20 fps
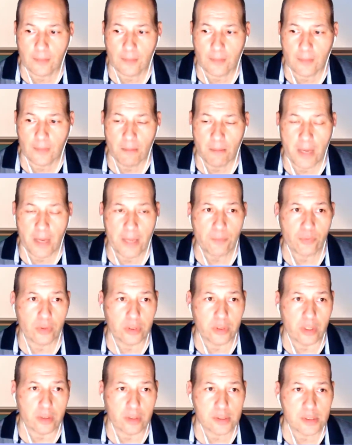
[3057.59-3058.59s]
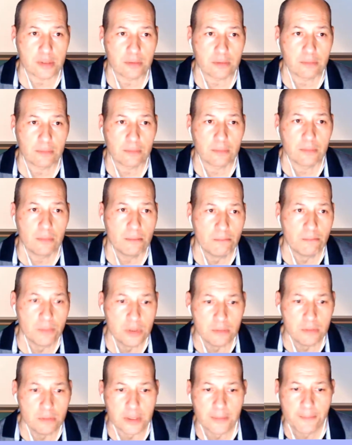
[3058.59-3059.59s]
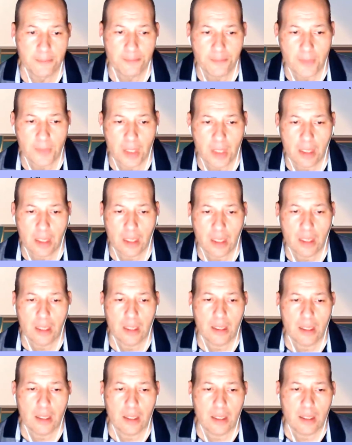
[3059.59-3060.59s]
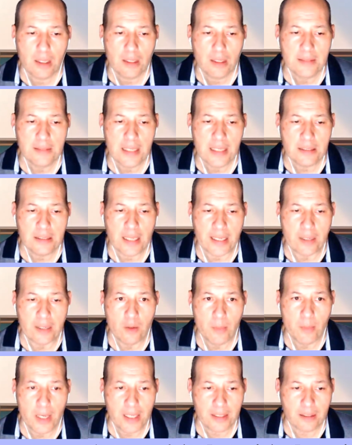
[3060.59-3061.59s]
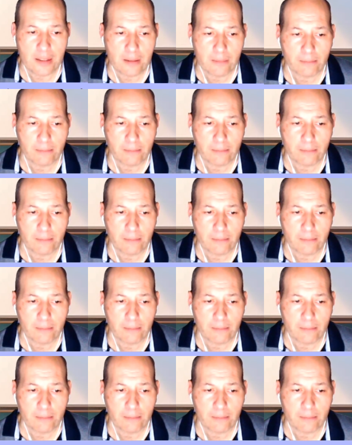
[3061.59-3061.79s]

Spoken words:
My products. Boom. Then I go back.